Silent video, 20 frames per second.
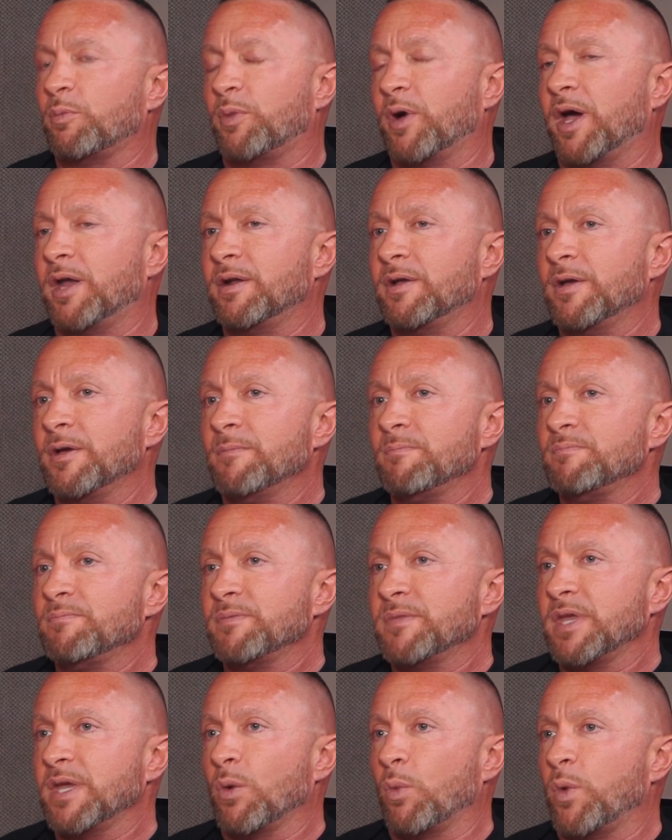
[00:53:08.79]
but
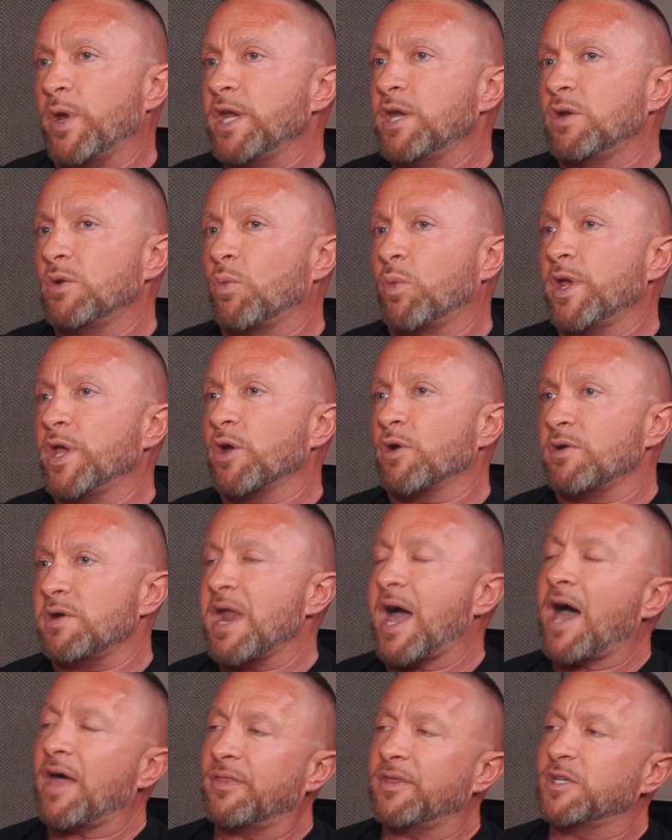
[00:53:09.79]
we are
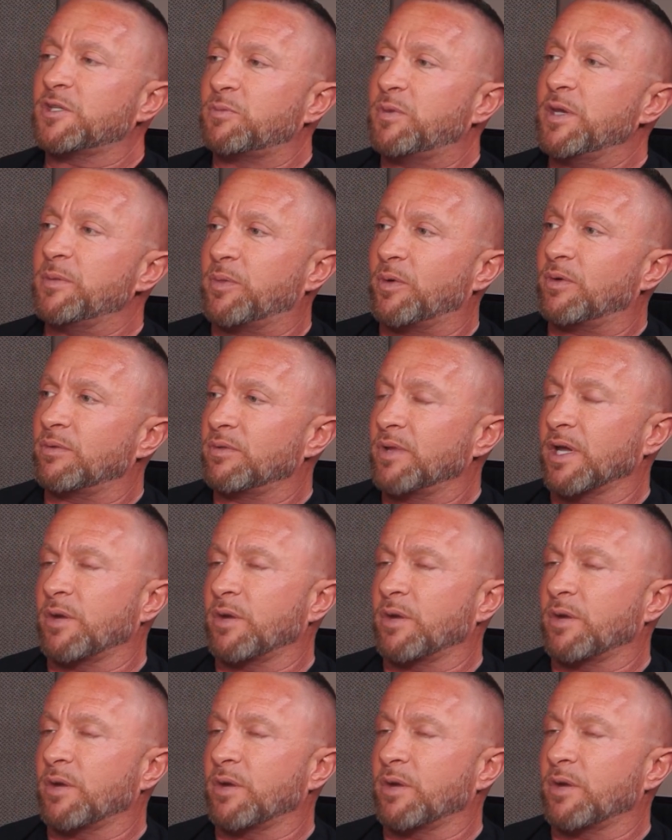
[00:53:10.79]
not these people.